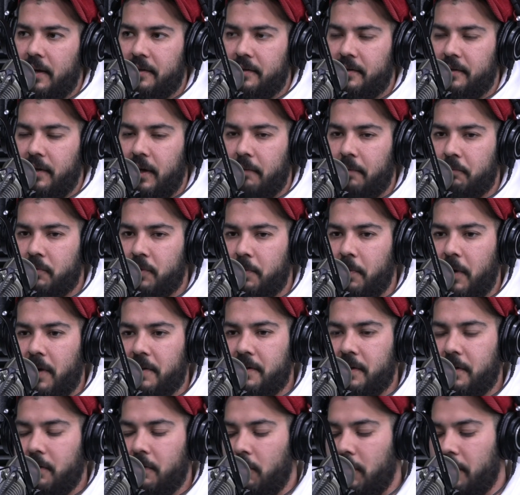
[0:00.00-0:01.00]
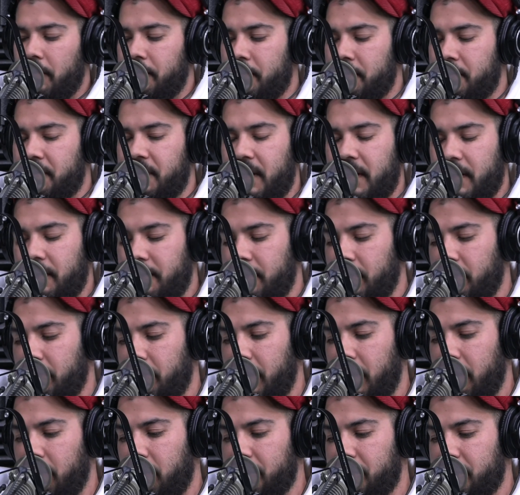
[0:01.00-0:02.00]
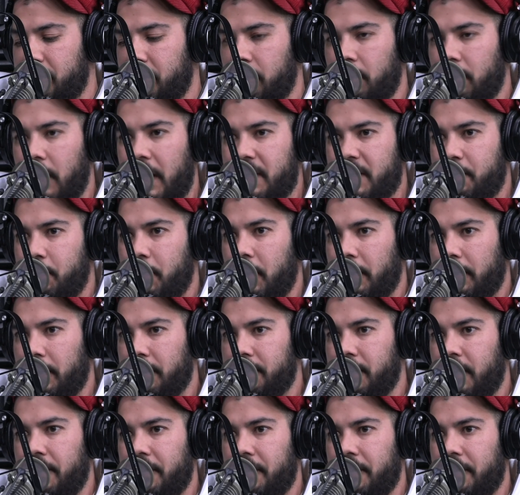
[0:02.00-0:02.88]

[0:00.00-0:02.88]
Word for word: Is I'm surprised neither one of you said anything about it. Was the rice buckets?